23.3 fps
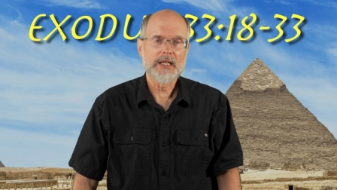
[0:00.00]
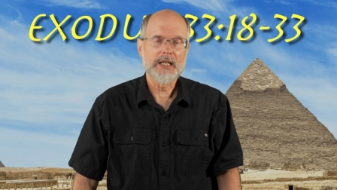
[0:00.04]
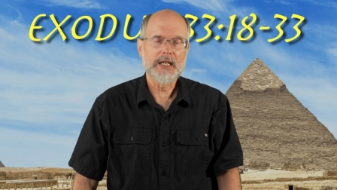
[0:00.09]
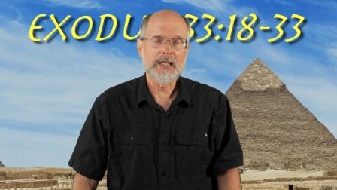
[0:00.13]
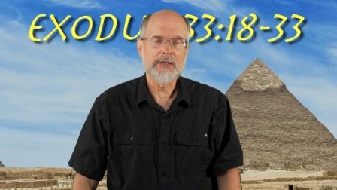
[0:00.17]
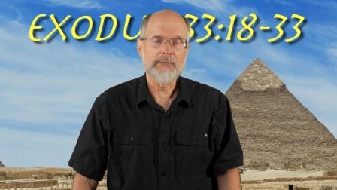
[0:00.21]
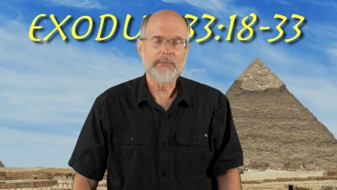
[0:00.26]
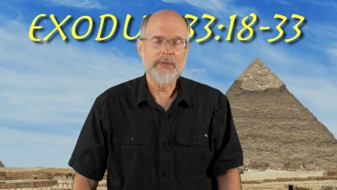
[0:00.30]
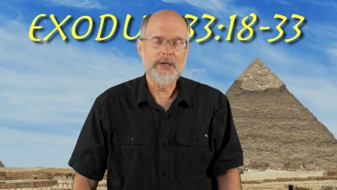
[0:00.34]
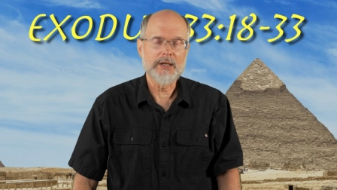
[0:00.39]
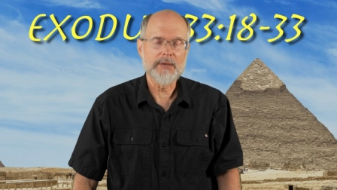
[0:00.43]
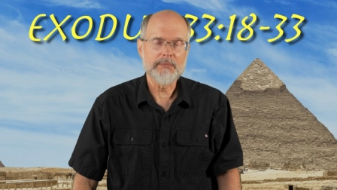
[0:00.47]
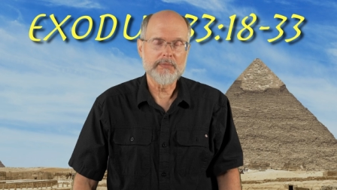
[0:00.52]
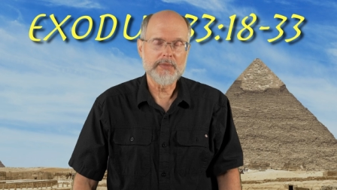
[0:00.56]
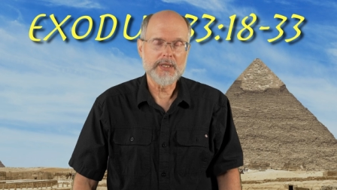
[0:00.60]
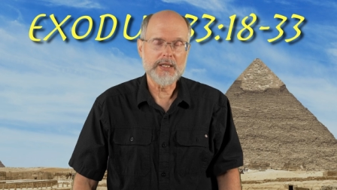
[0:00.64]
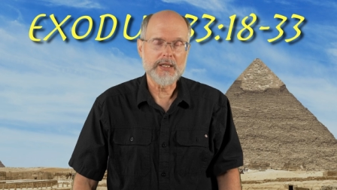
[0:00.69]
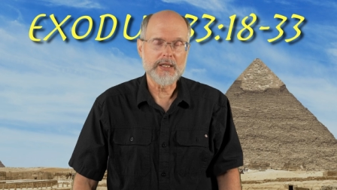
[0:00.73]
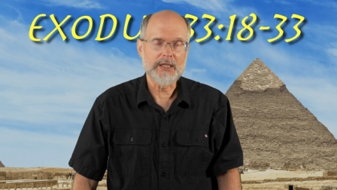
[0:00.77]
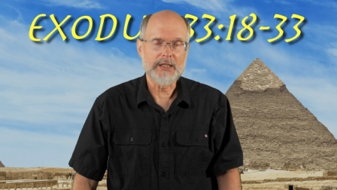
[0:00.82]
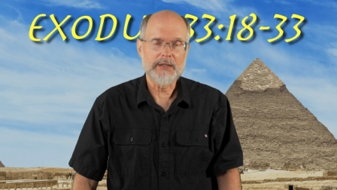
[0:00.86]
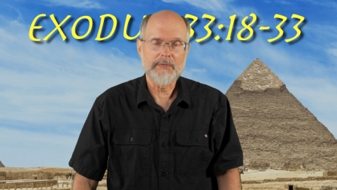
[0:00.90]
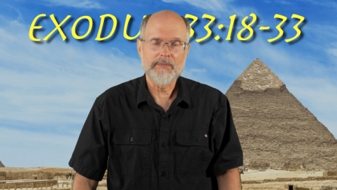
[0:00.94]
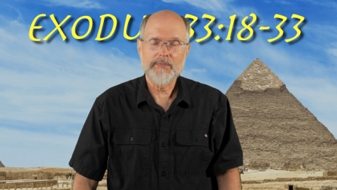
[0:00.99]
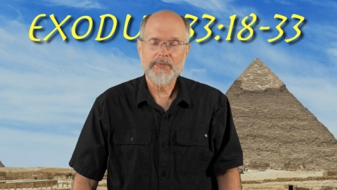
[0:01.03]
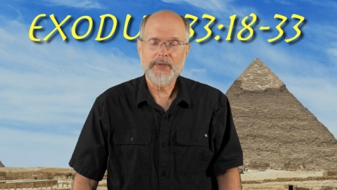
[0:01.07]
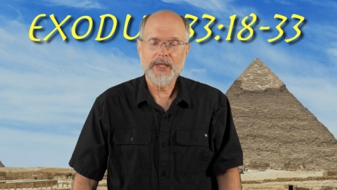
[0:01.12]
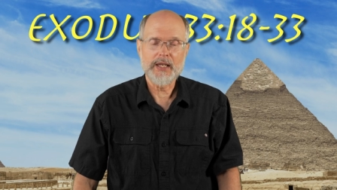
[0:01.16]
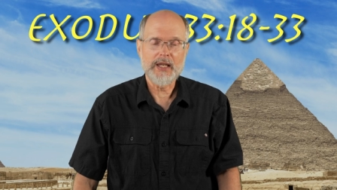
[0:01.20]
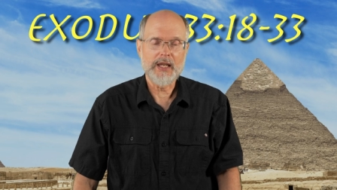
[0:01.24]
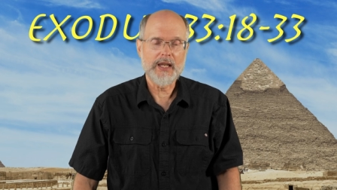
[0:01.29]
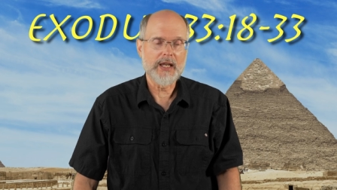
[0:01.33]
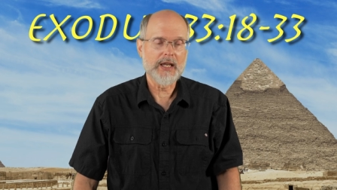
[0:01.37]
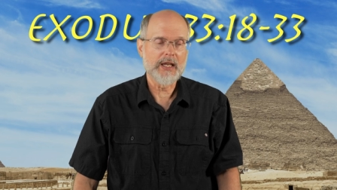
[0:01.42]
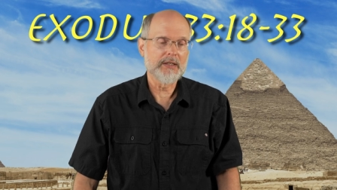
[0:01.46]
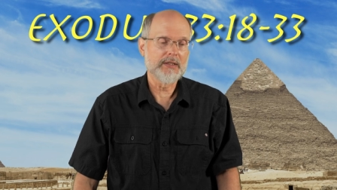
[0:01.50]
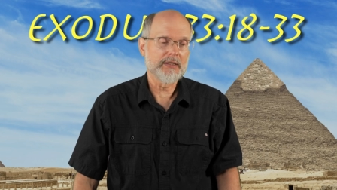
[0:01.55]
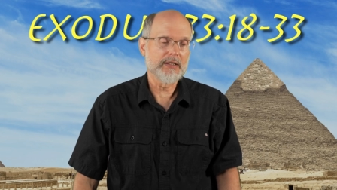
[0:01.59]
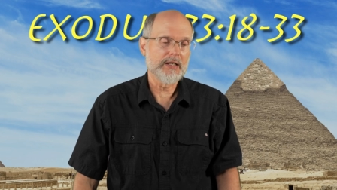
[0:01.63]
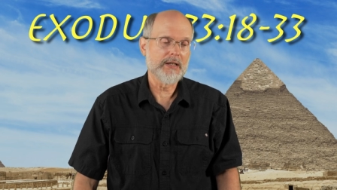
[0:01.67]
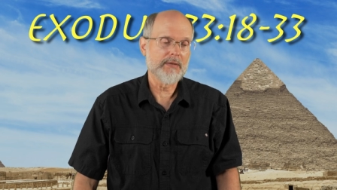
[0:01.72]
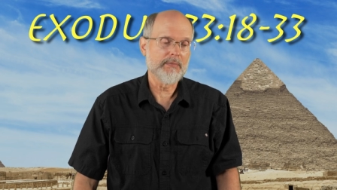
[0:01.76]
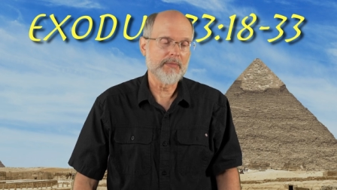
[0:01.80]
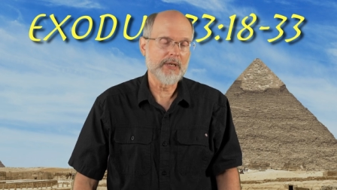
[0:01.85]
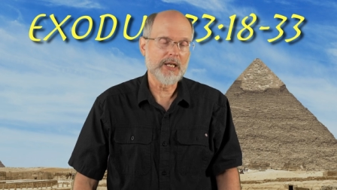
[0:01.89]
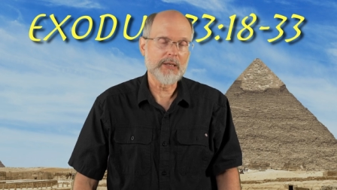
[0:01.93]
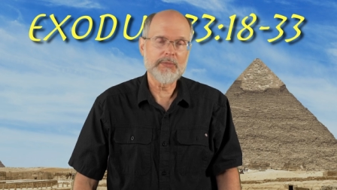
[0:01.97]
and me, and
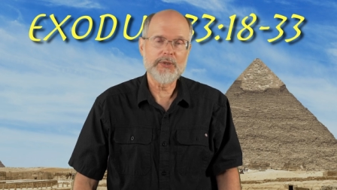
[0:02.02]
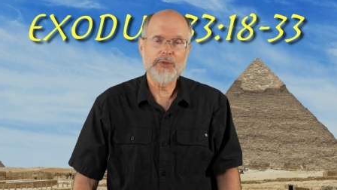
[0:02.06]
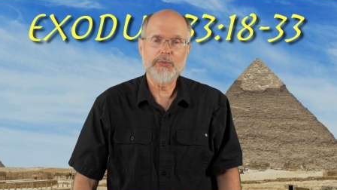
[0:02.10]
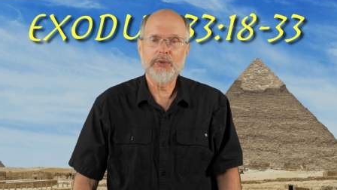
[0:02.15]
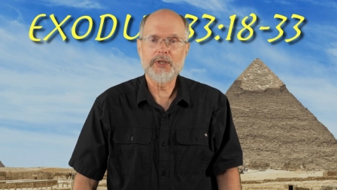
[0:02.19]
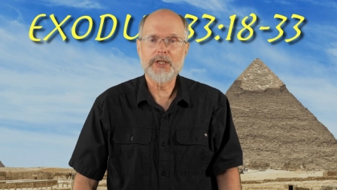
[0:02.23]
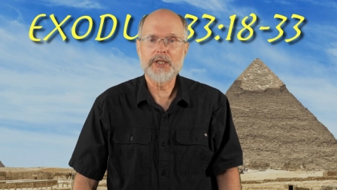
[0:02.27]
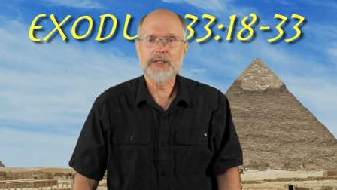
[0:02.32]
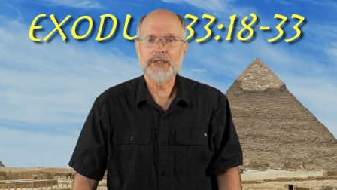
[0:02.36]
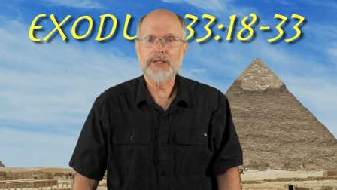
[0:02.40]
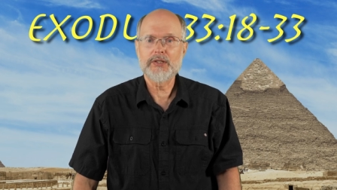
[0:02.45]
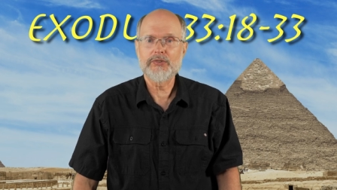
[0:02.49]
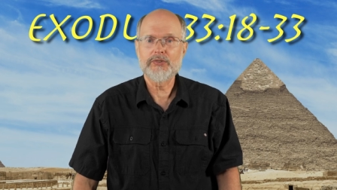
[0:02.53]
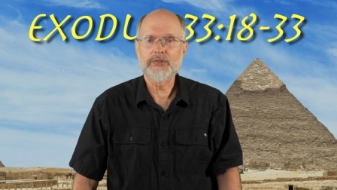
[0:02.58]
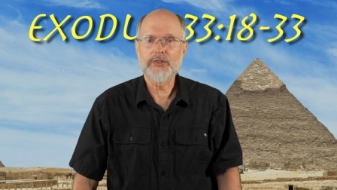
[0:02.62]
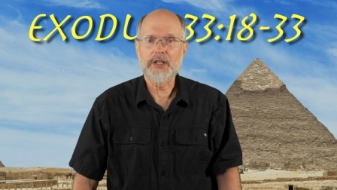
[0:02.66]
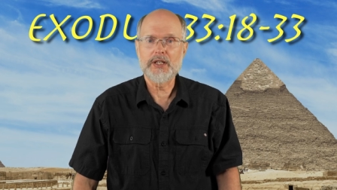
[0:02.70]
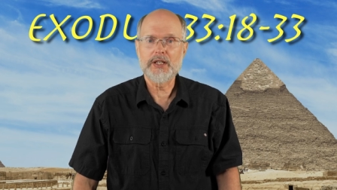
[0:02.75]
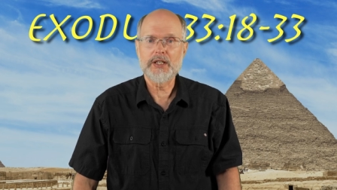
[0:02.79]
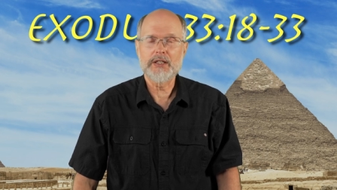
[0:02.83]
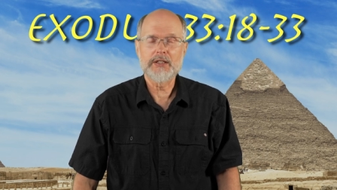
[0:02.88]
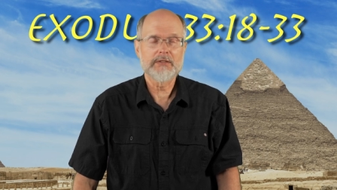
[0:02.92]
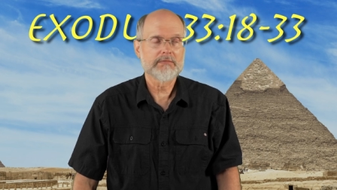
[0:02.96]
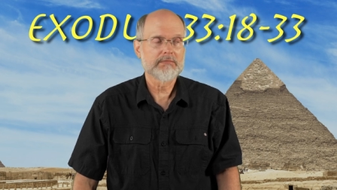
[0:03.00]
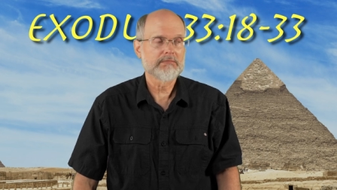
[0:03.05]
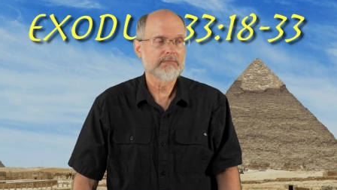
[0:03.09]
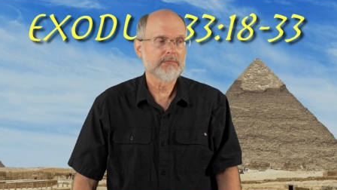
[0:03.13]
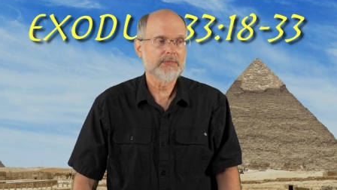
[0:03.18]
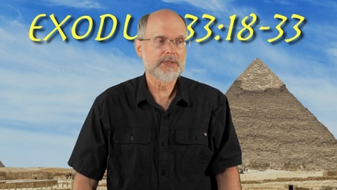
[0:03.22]
uh, maybe we'll get to see